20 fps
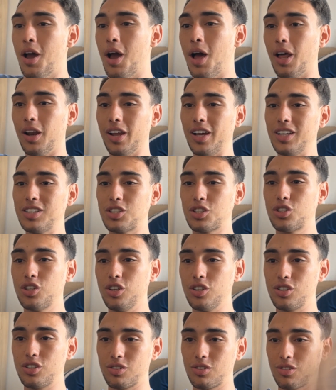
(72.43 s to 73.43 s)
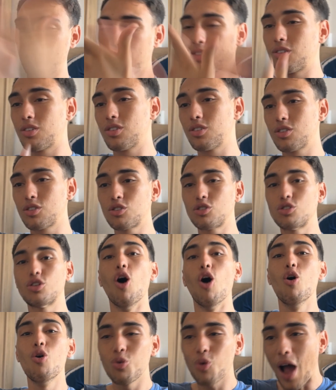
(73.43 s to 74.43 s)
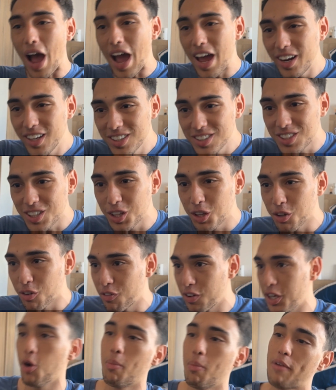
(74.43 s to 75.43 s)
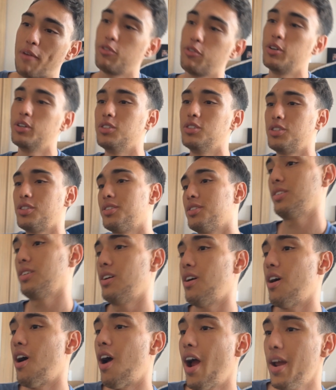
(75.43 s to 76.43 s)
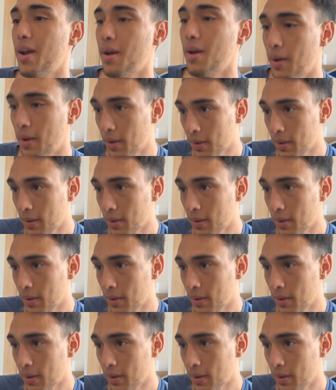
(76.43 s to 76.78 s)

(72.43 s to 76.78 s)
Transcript: Let's just tune right into the video, my friends. All right.